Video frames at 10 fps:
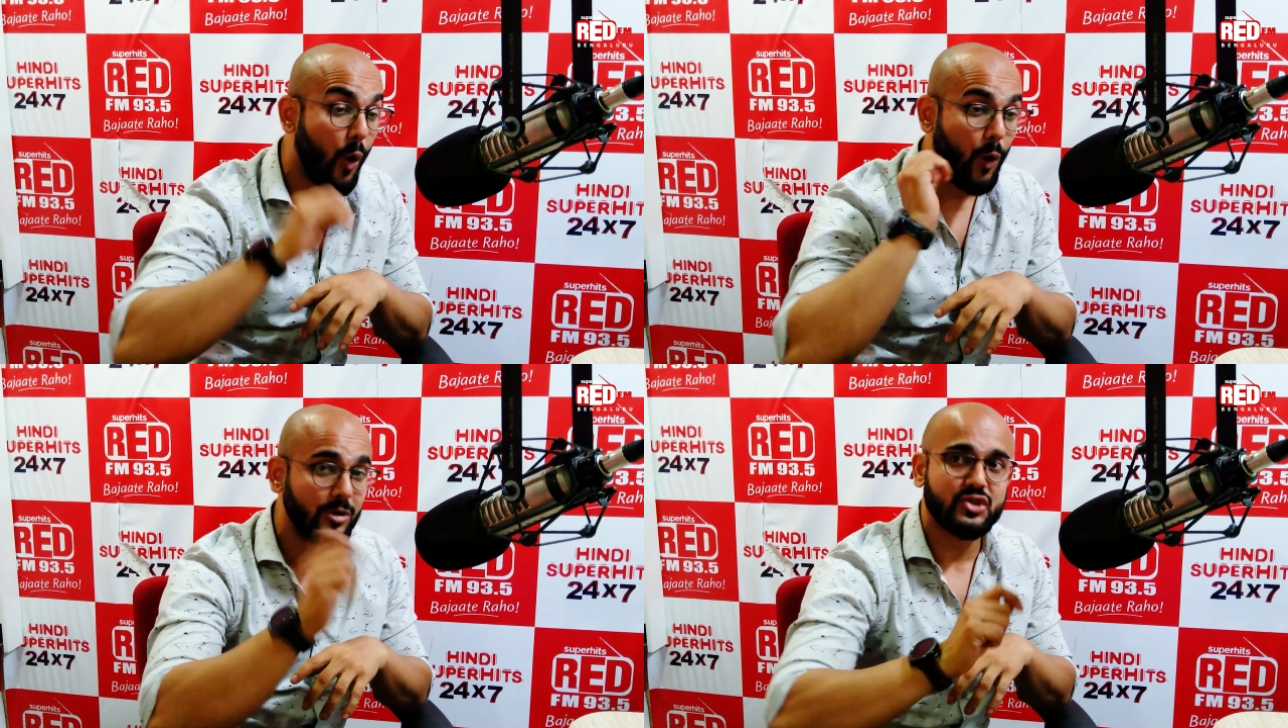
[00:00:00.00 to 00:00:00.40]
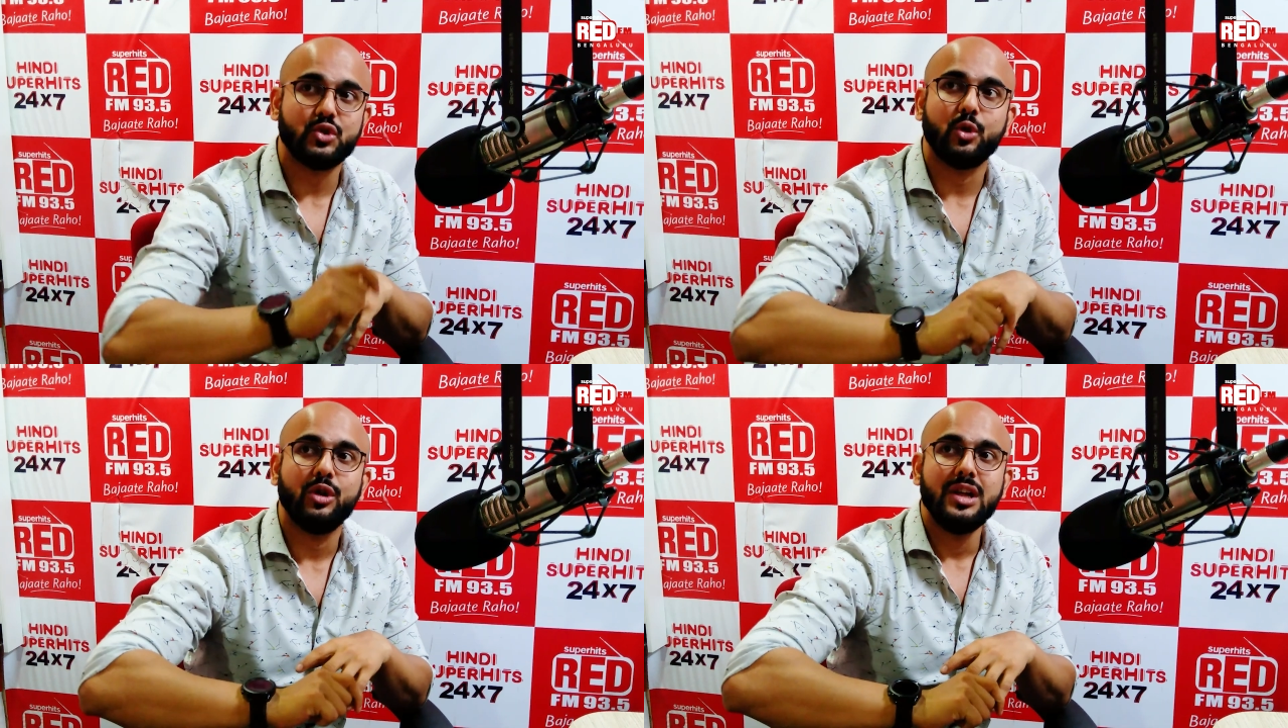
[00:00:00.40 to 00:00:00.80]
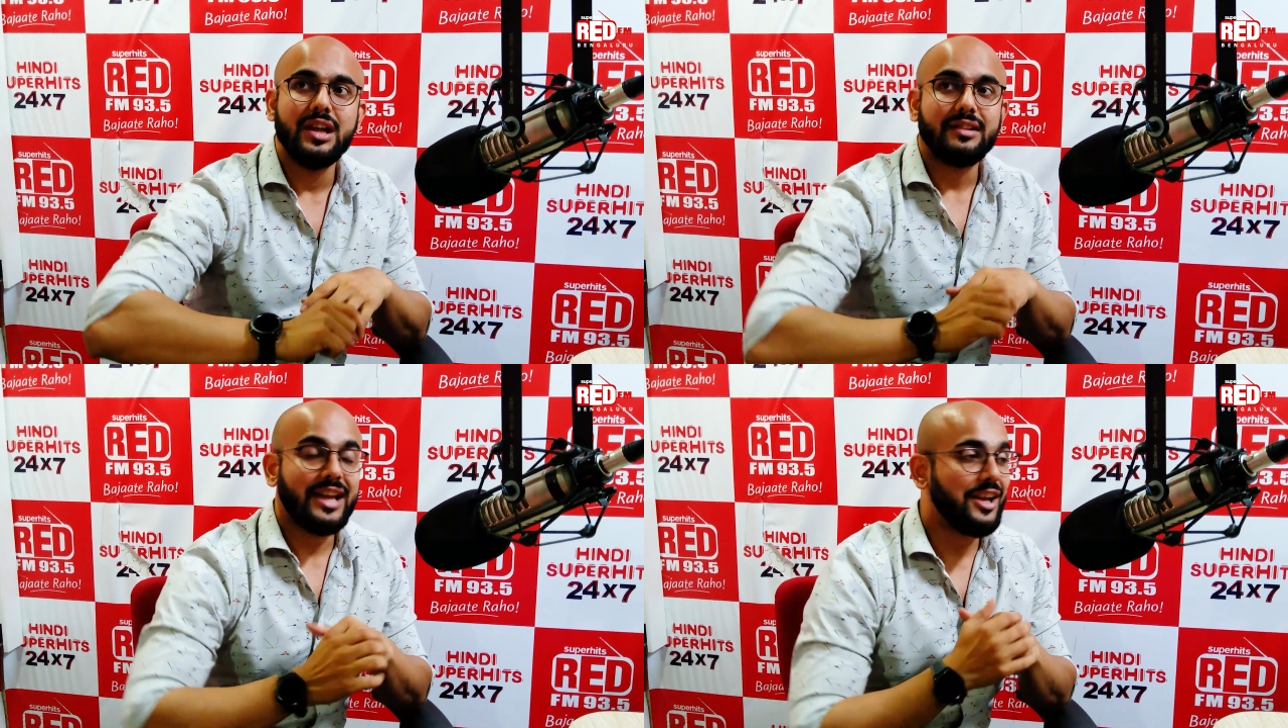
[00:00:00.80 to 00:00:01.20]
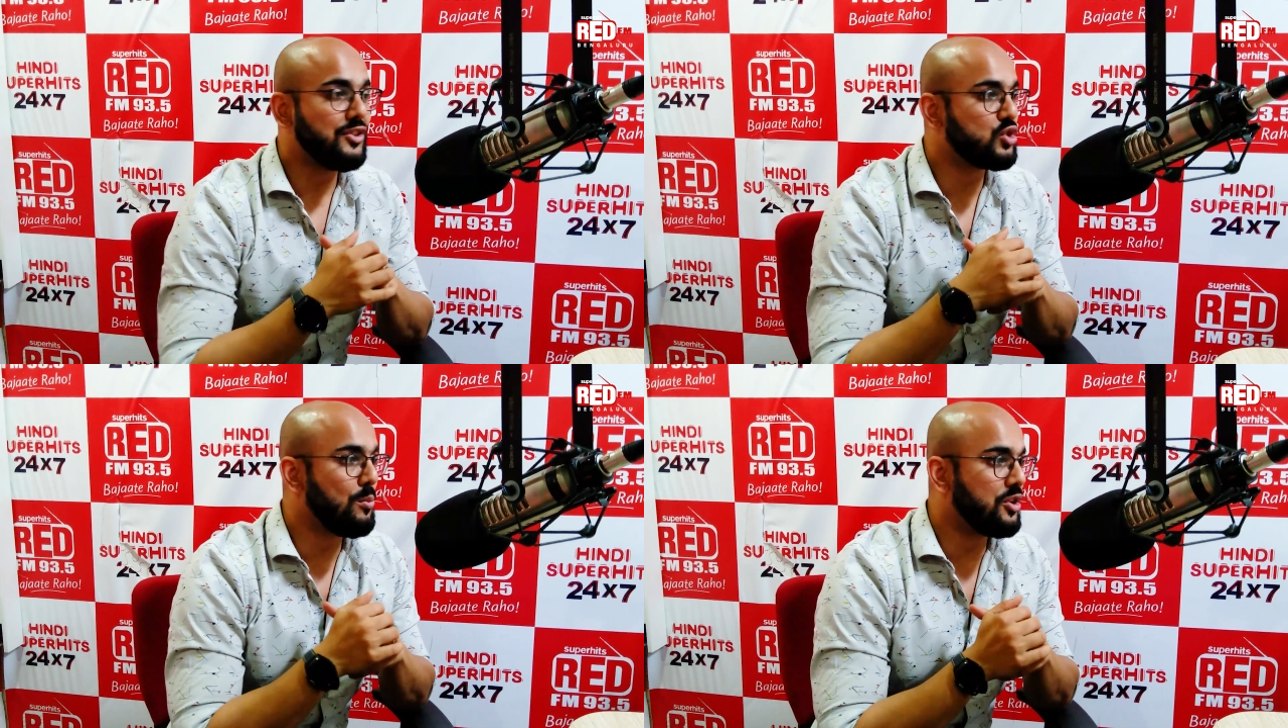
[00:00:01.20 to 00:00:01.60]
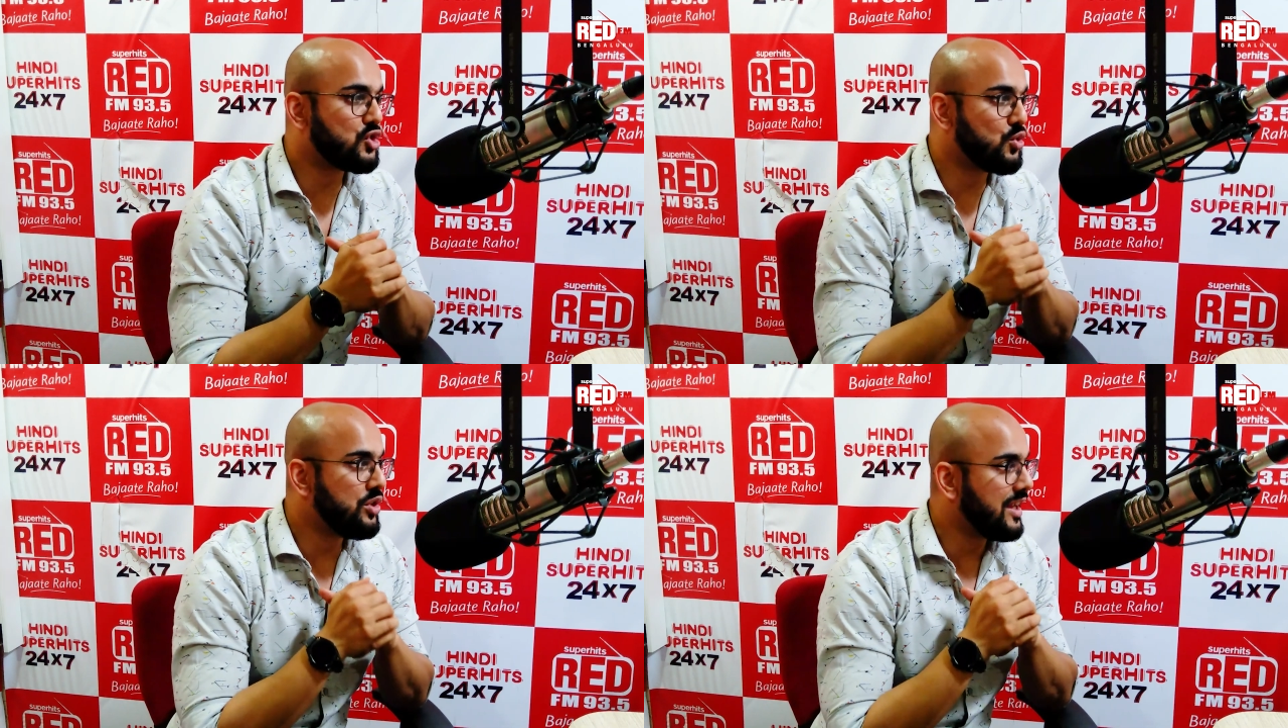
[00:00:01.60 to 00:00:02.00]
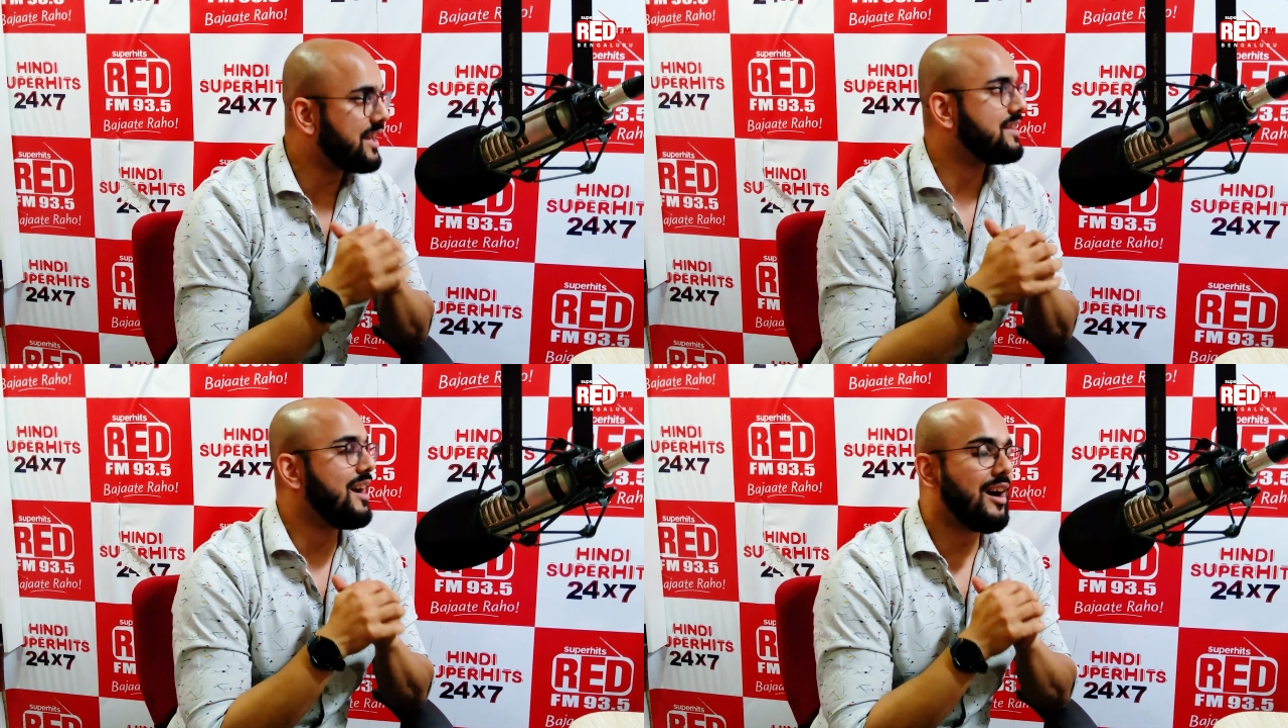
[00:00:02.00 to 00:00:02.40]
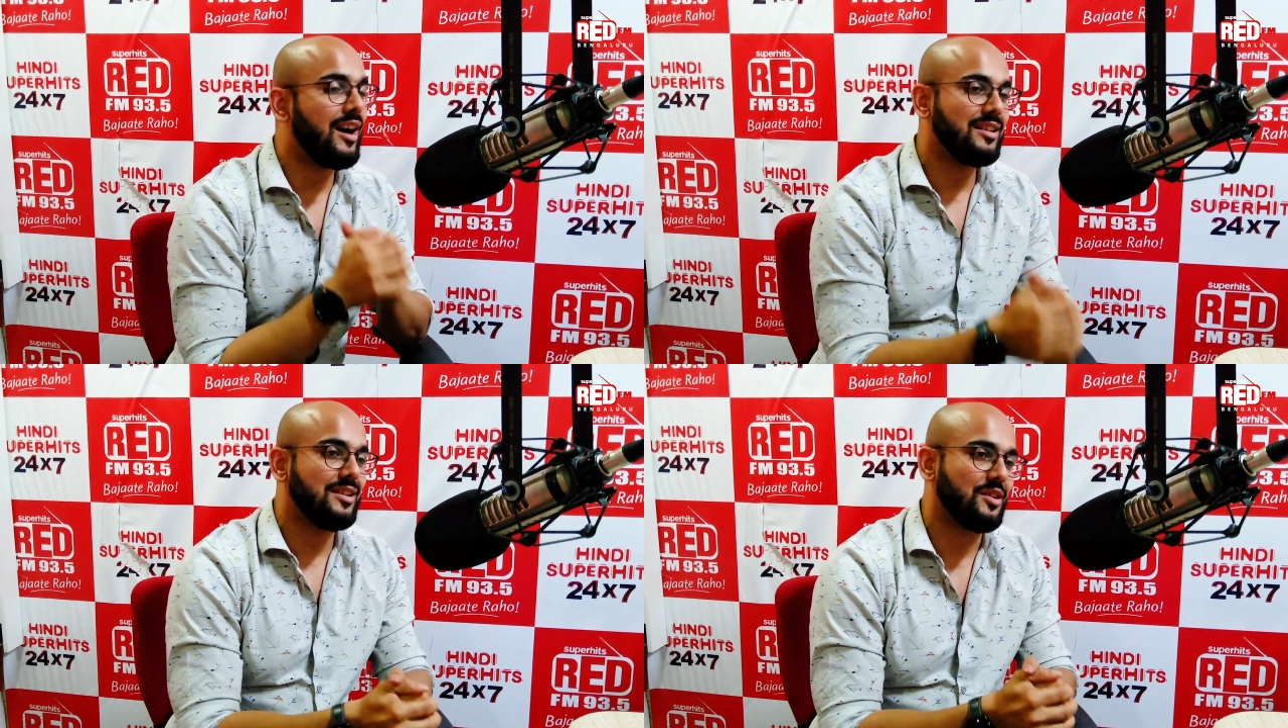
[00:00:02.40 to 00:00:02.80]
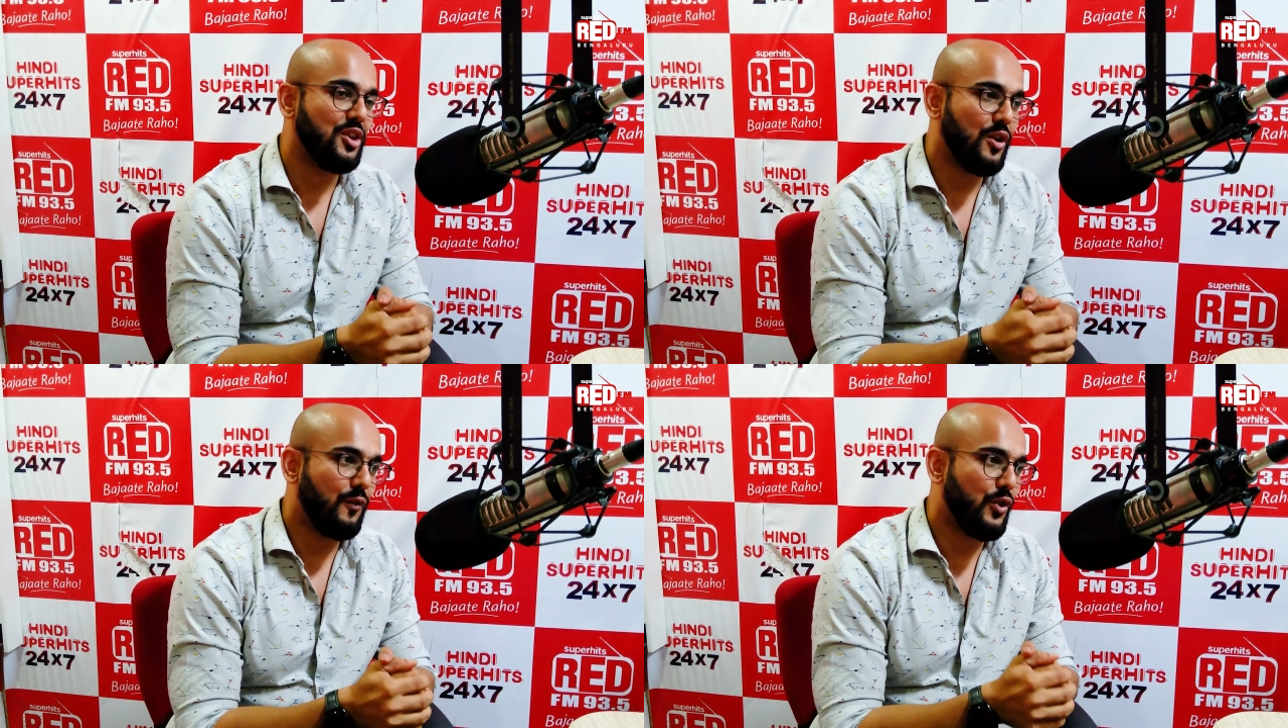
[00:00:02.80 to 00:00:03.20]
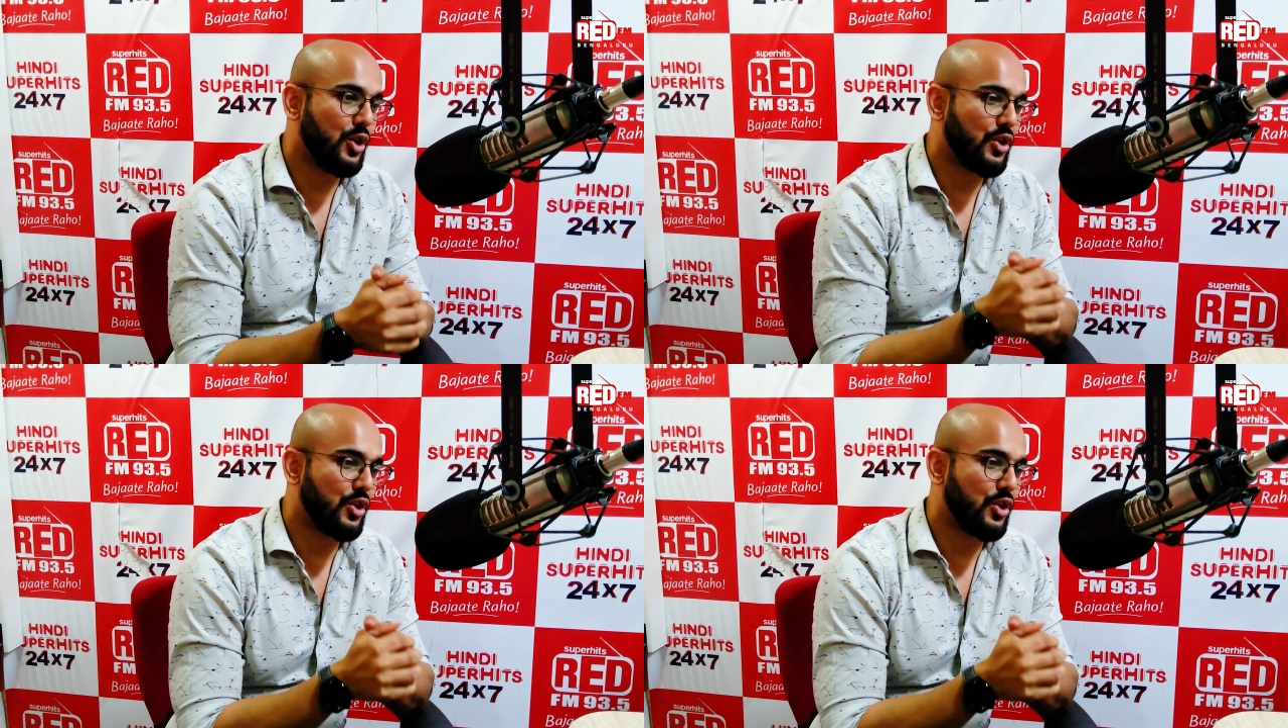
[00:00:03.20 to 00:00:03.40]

Also, thank you so much to Nikita Iyer for